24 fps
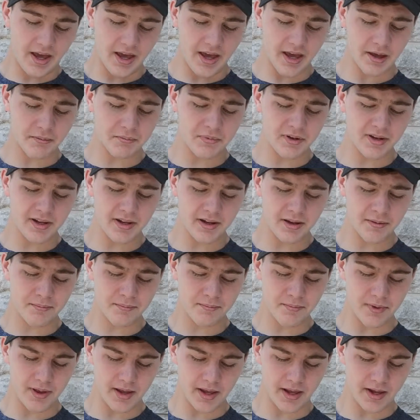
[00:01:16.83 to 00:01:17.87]

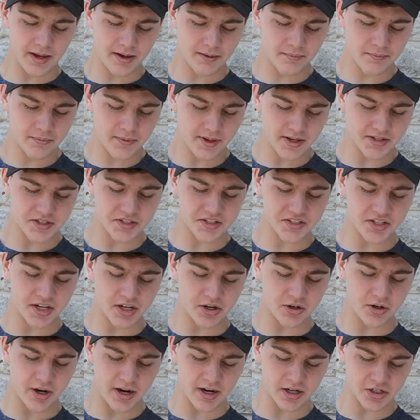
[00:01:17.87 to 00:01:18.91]
MDMA is a
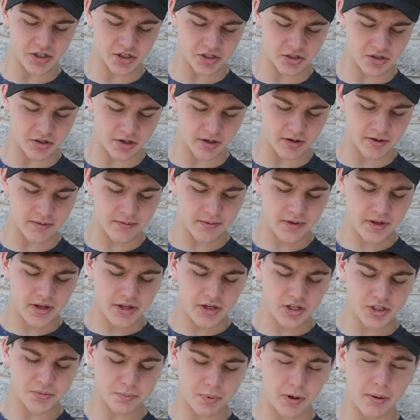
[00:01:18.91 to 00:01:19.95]
psychiatric drug,
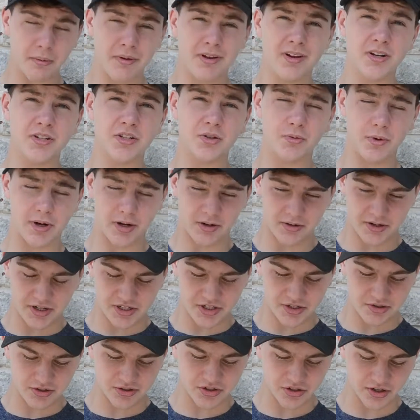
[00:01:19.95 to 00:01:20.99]
used primarily as a
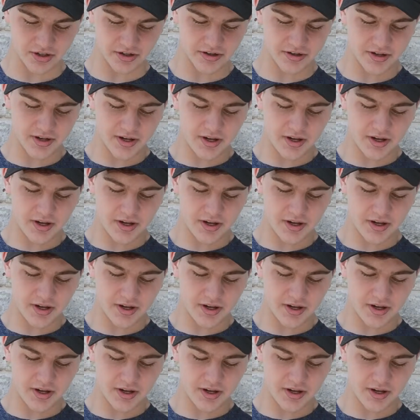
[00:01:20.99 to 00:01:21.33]
recreational drug.